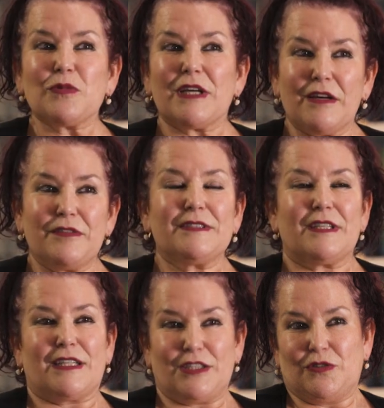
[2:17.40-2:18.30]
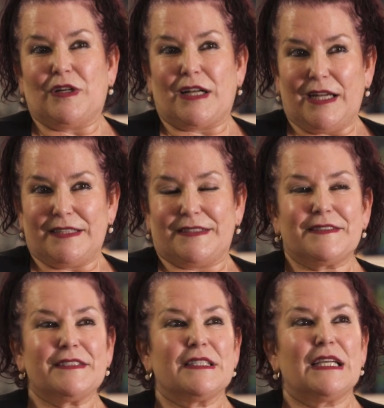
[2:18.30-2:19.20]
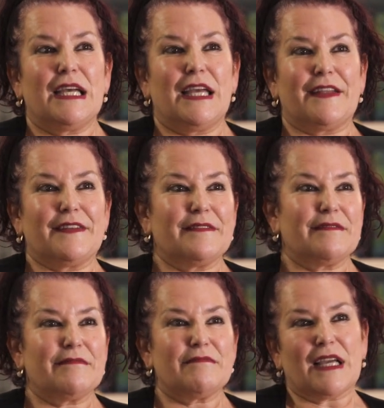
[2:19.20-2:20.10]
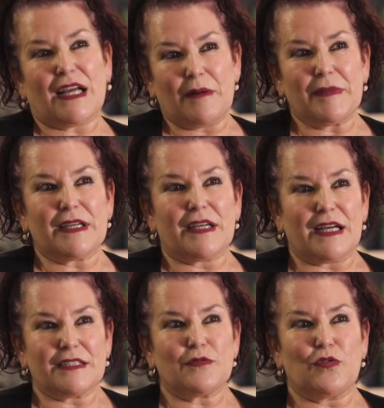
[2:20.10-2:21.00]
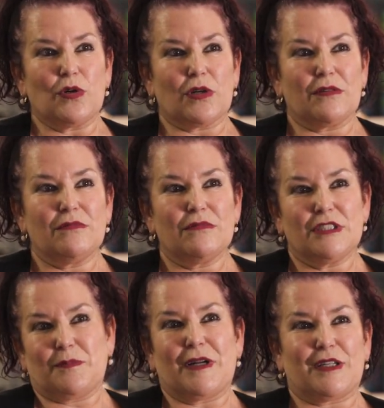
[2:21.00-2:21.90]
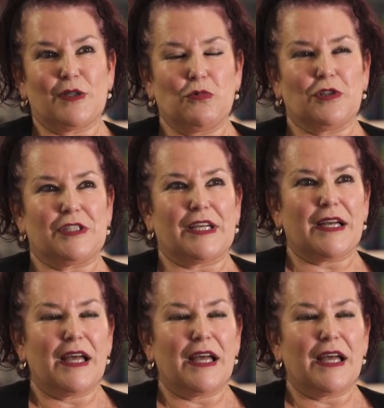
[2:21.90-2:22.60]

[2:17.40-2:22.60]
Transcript: we have international clients and they're coming and ask for sparkling water.